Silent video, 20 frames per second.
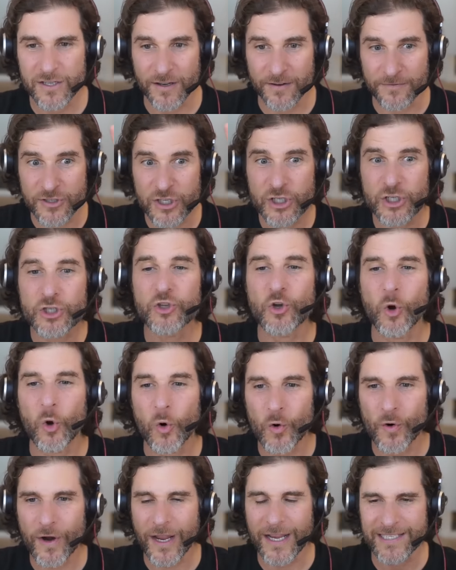of
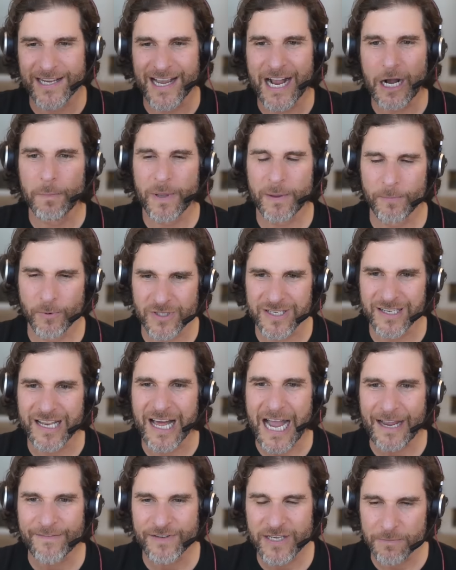stories of how people's
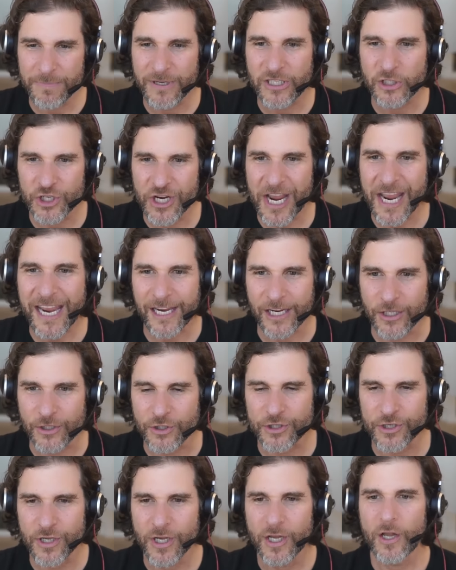lives had been
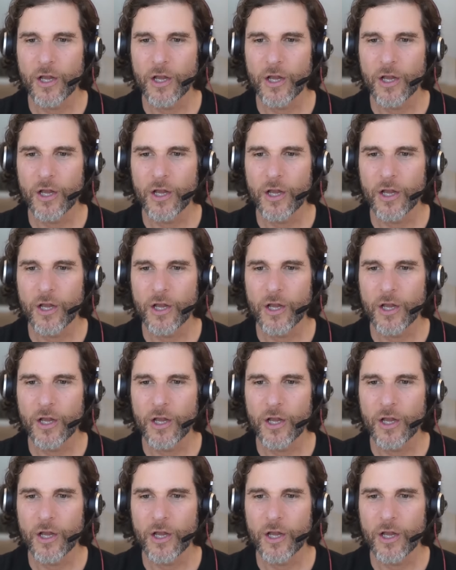changed